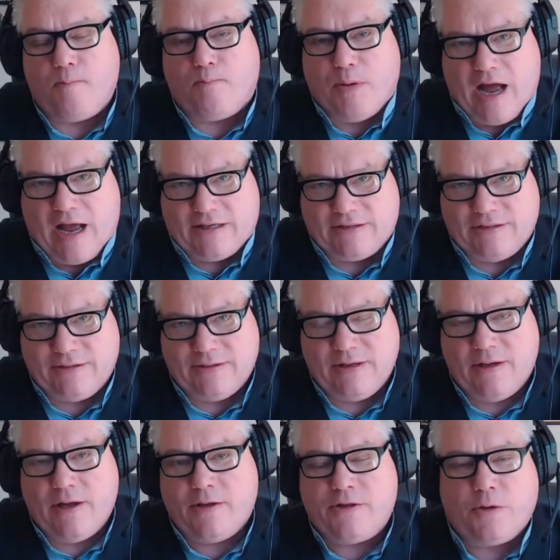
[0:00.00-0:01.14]
But
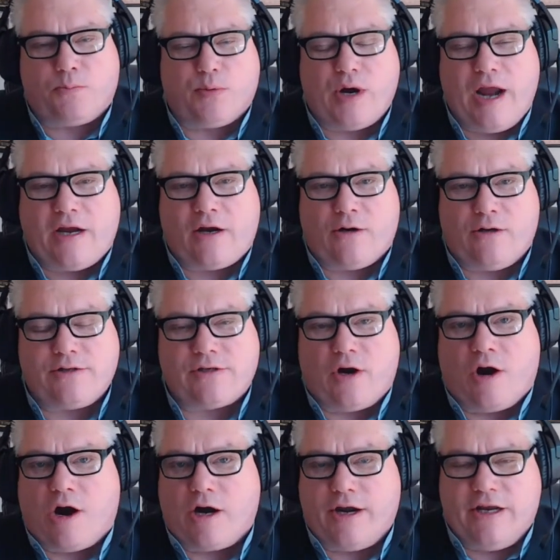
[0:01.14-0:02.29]
the Breakers
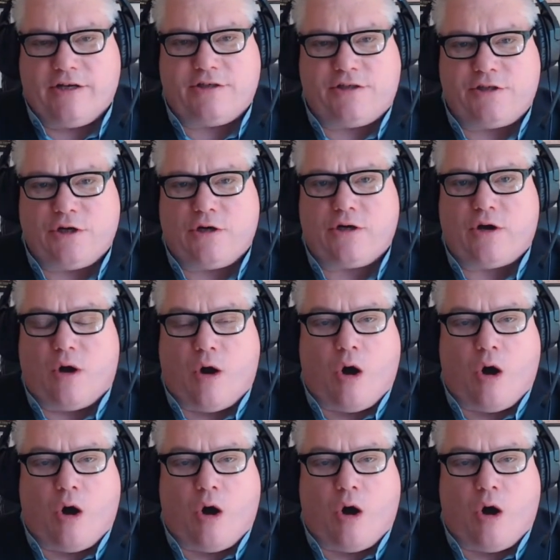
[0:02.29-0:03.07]
are injured